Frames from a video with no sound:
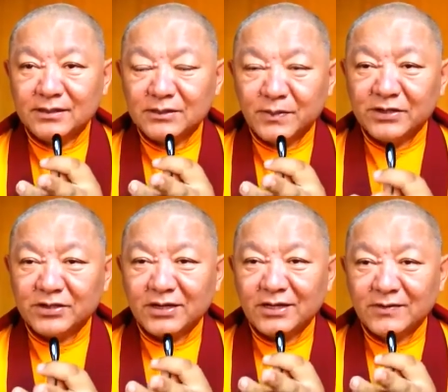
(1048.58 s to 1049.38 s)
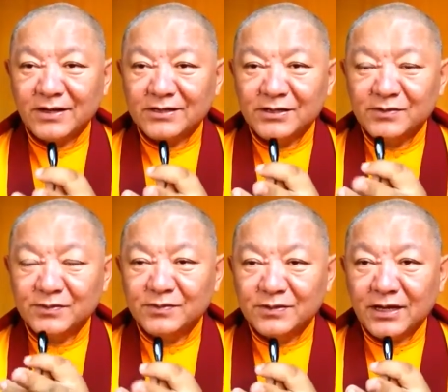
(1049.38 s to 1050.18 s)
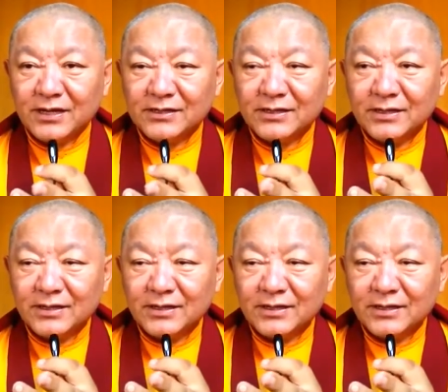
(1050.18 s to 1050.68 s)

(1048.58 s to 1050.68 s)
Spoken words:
specially created to do that,